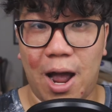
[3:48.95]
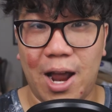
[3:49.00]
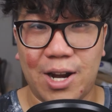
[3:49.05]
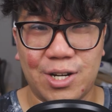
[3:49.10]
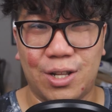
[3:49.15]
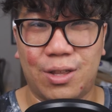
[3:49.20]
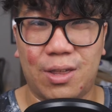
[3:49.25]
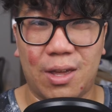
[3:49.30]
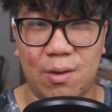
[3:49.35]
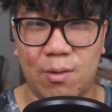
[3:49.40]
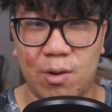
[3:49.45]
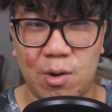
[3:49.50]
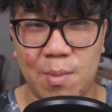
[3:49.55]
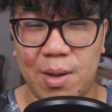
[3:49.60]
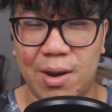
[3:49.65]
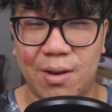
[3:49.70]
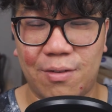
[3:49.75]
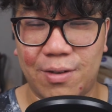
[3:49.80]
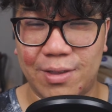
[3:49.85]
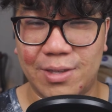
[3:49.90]
I actually think he would have
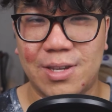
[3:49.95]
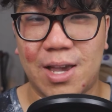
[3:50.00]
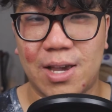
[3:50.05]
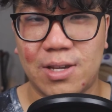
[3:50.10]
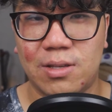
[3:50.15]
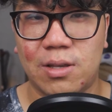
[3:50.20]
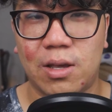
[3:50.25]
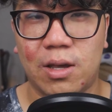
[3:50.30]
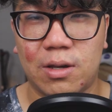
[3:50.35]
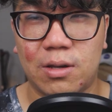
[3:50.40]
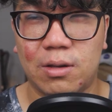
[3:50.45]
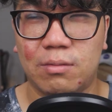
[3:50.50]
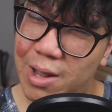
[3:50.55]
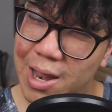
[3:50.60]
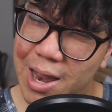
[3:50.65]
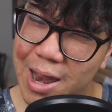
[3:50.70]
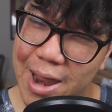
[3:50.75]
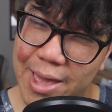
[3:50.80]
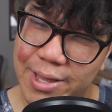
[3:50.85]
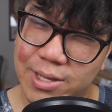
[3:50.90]
made a fantastic
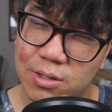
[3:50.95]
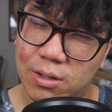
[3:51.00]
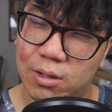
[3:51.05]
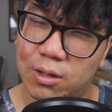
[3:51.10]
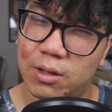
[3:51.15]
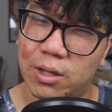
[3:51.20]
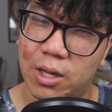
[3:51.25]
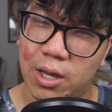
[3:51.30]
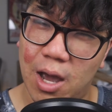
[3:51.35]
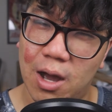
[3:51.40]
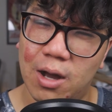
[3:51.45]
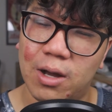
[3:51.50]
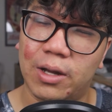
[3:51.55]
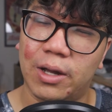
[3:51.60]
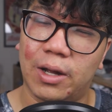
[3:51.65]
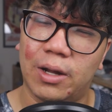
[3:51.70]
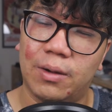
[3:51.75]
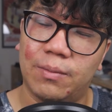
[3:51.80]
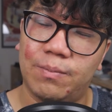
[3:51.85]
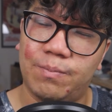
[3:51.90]
little
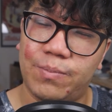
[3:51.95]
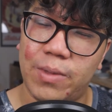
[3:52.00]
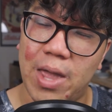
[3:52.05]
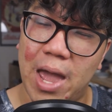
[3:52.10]
younger